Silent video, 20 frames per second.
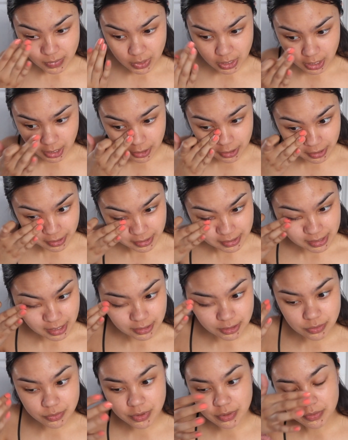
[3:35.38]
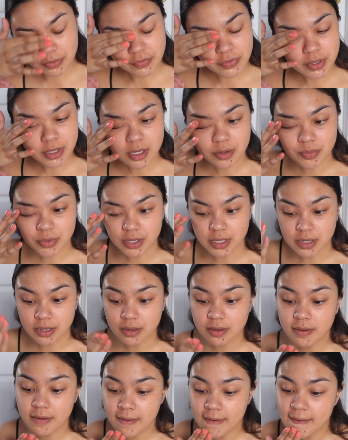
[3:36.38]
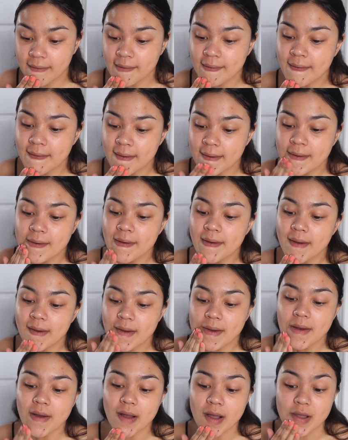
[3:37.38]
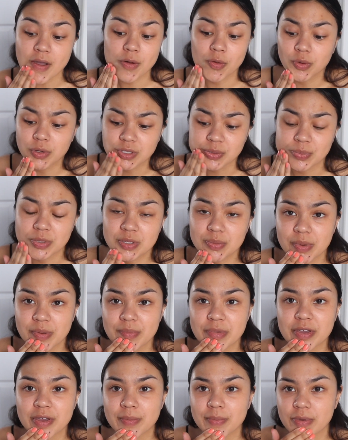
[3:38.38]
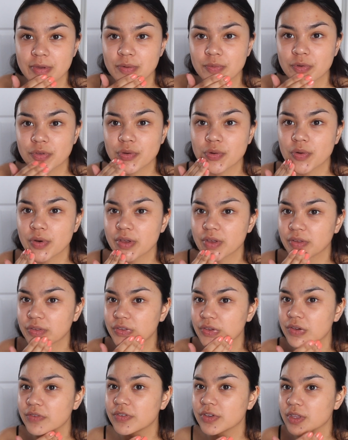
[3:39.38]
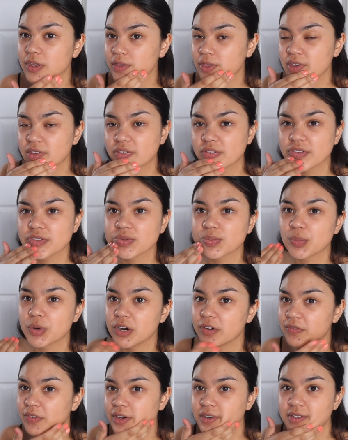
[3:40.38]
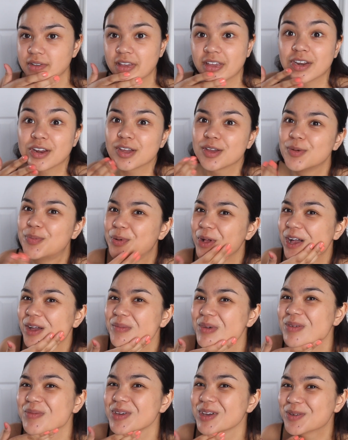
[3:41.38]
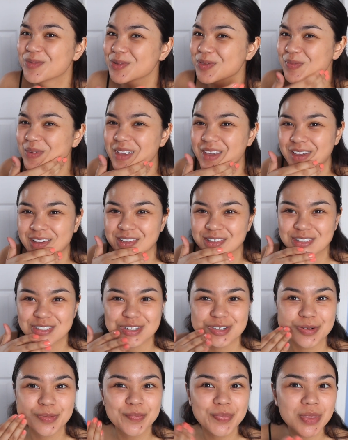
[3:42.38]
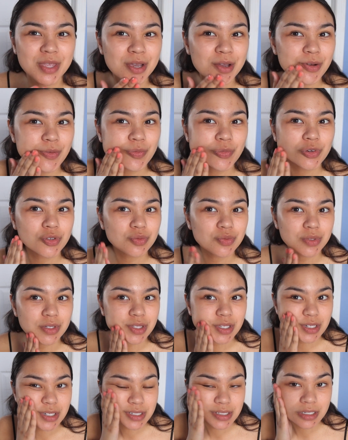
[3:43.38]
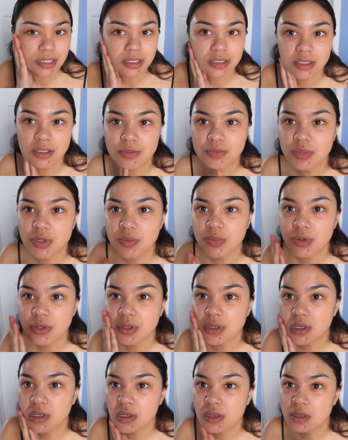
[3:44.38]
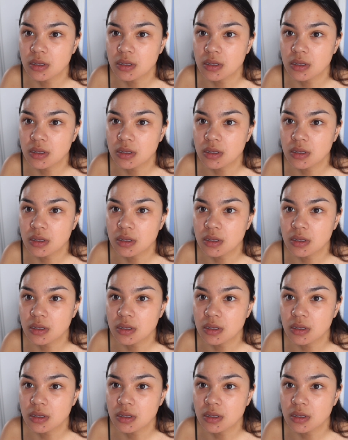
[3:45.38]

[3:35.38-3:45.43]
Okay, not exactly what it would feel like, but like I always mix my makeup in with oil, so I feel like this is perfect. And I apply my makeup with my hands too, which really disgusts some people.